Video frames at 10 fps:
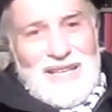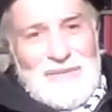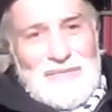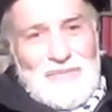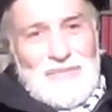
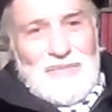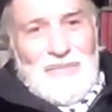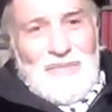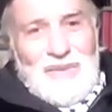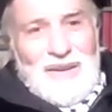So they can't
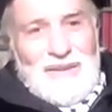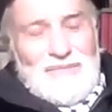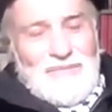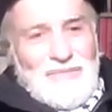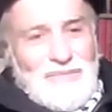
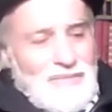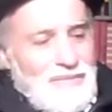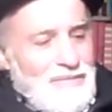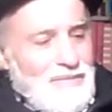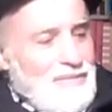
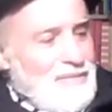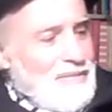RSVP.